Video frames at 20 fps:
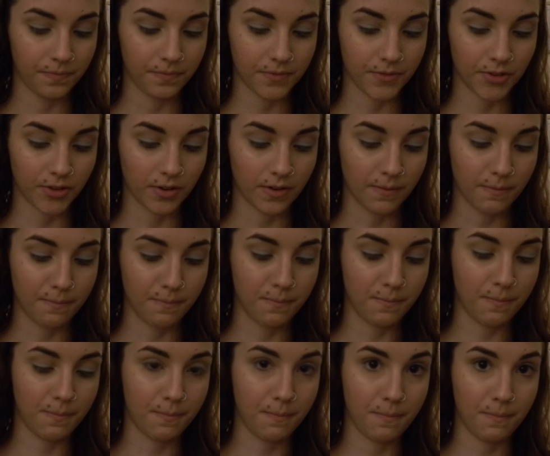Just going to
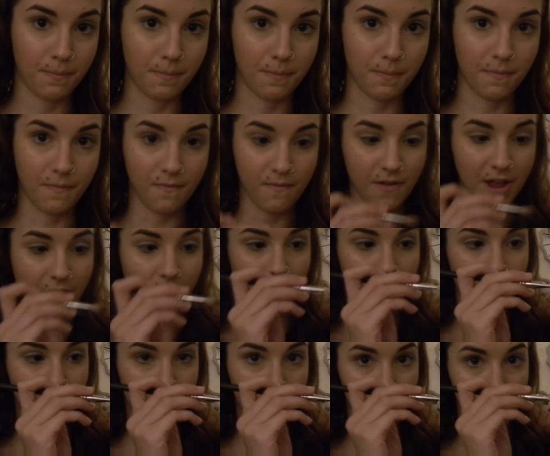
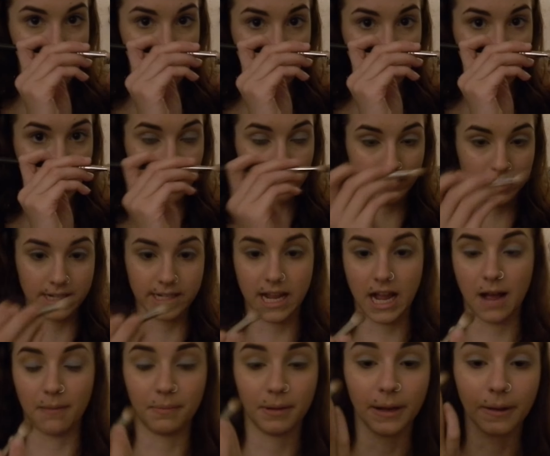very lightly
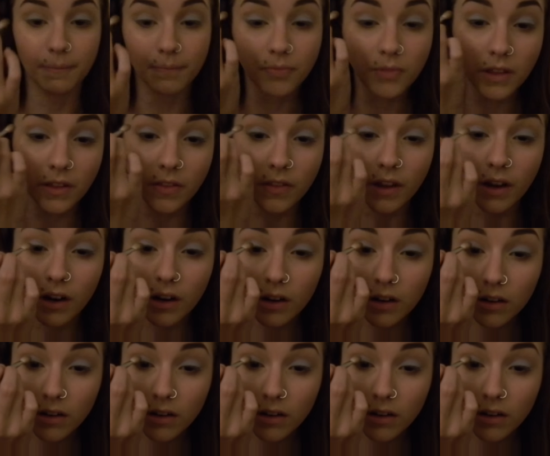tap it in there.